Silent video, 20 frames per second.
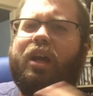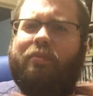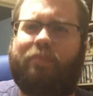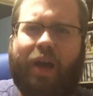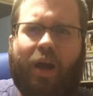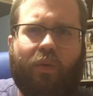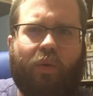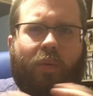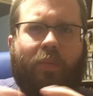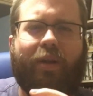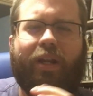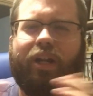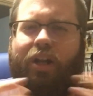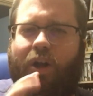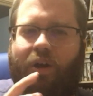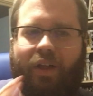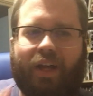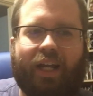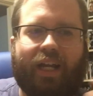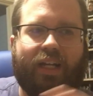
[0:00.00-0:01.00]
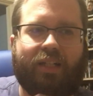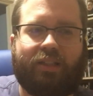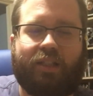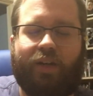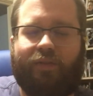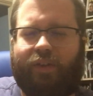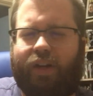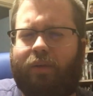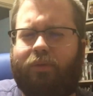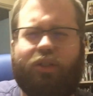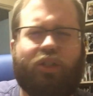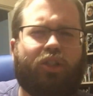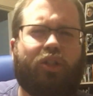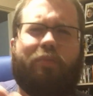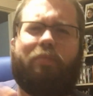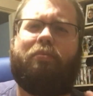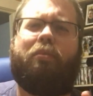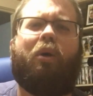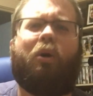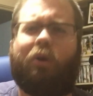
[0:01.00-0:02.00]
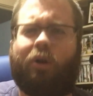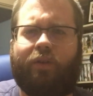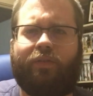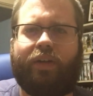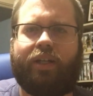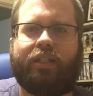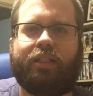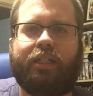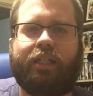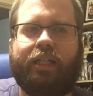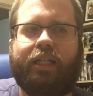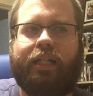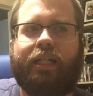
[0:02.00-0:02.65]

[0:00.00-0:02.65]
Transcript: Batwoman and all that kind of stuff, and it was just a part of it.